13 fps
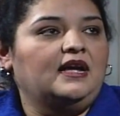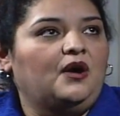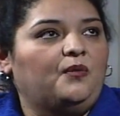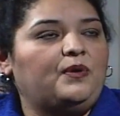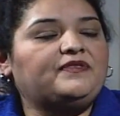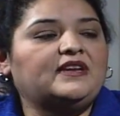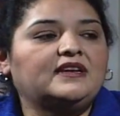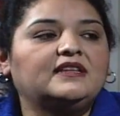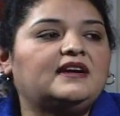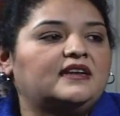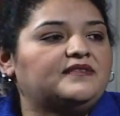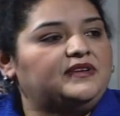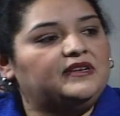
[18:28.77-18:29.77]
we've done a
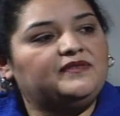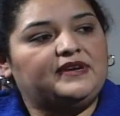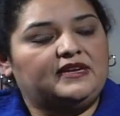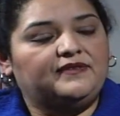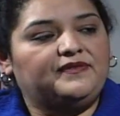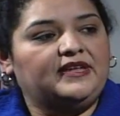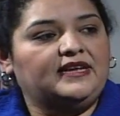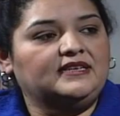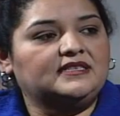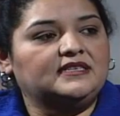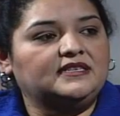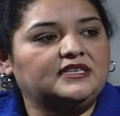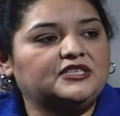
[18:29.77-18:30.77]
lot of innovative things
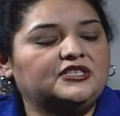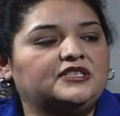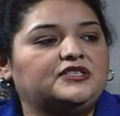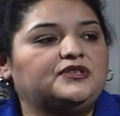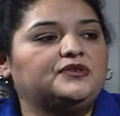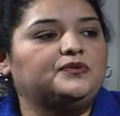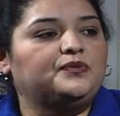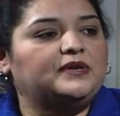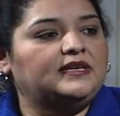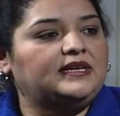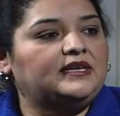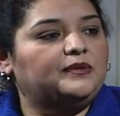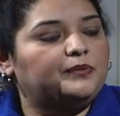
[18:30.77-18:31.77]
in addition to
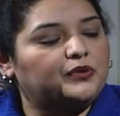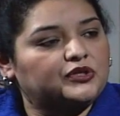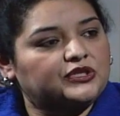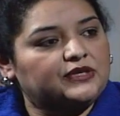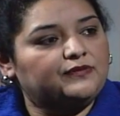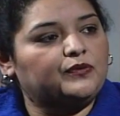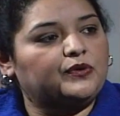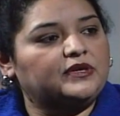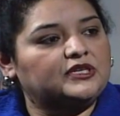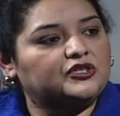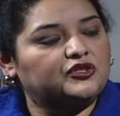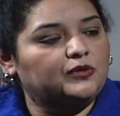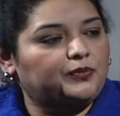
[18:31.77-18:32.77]
really pushing for
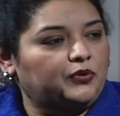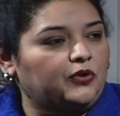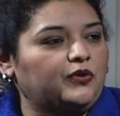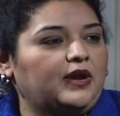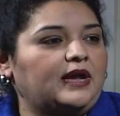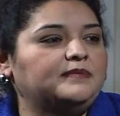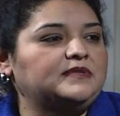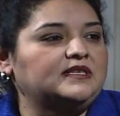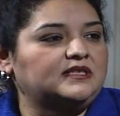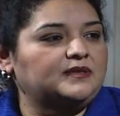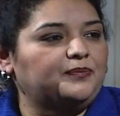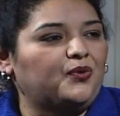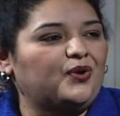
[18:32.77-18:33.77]
additional programs and
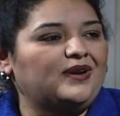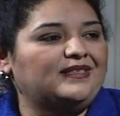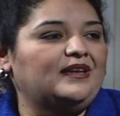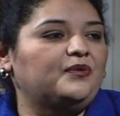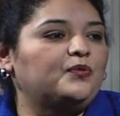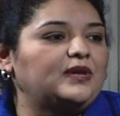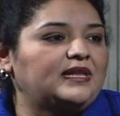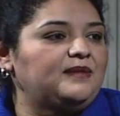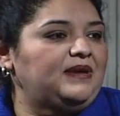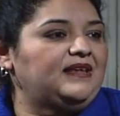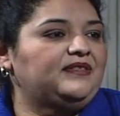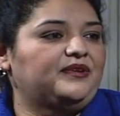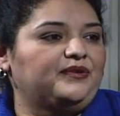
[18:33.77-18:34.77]
support that really
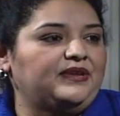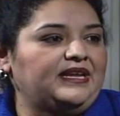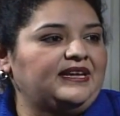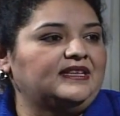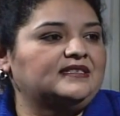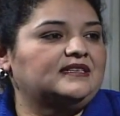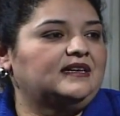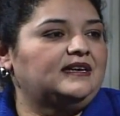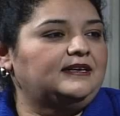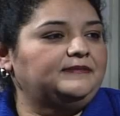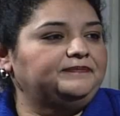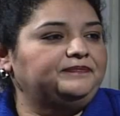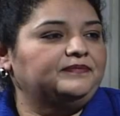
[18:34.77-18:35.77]
meet their needs.
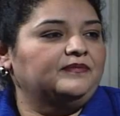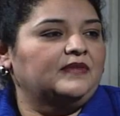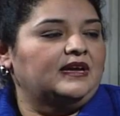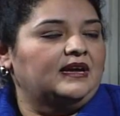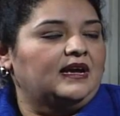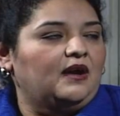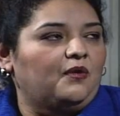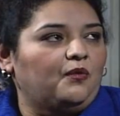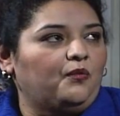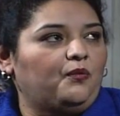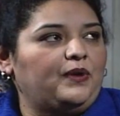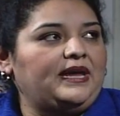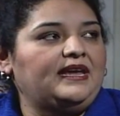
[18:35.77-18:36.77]

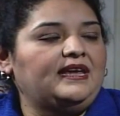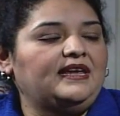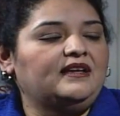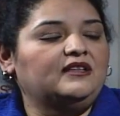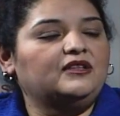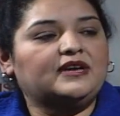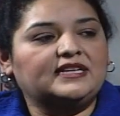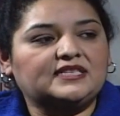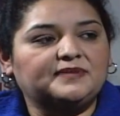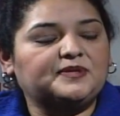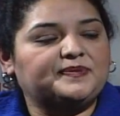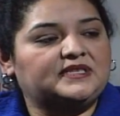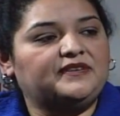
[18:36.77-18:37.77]
We look at some
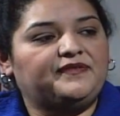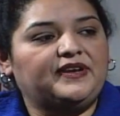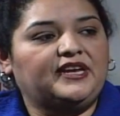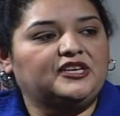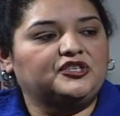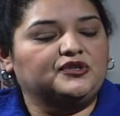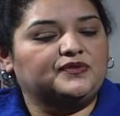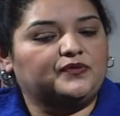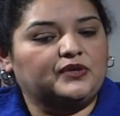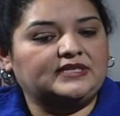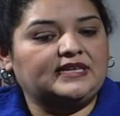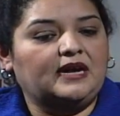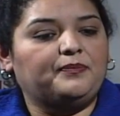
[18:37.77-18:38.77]
specific issues. For
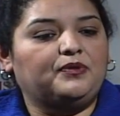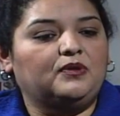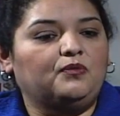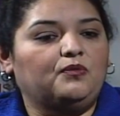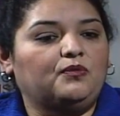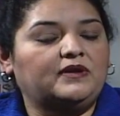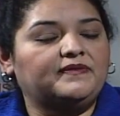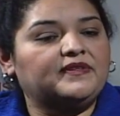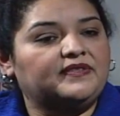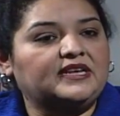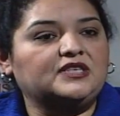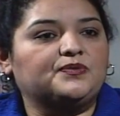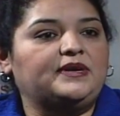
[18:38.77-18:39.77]
example, one of the
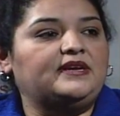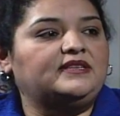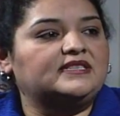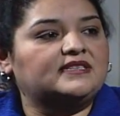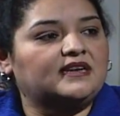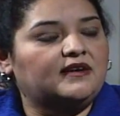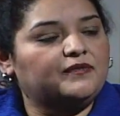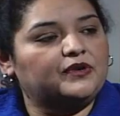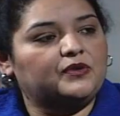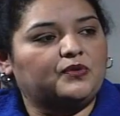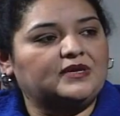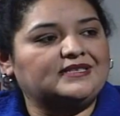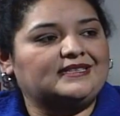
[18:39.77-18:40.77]
things we discovered
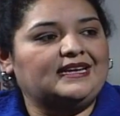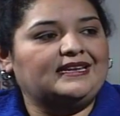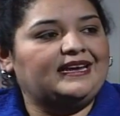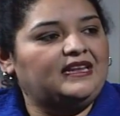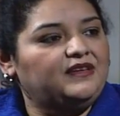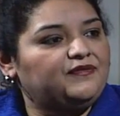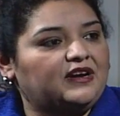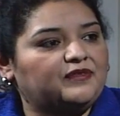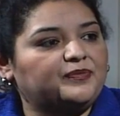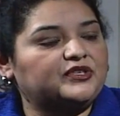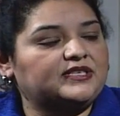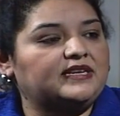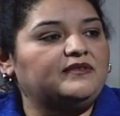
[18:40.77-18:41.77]
was that
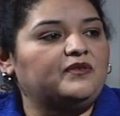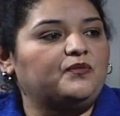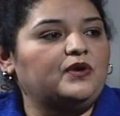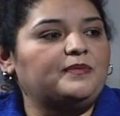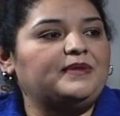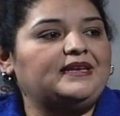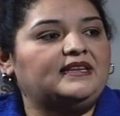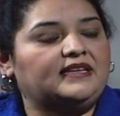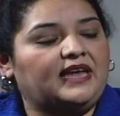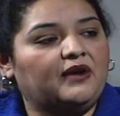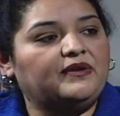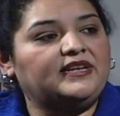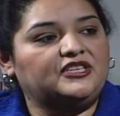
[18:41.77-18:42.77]
85% of the women in
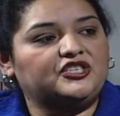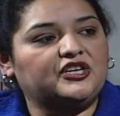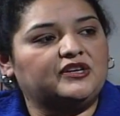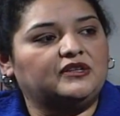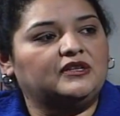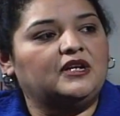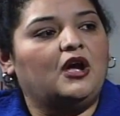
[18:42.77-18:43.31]
county jail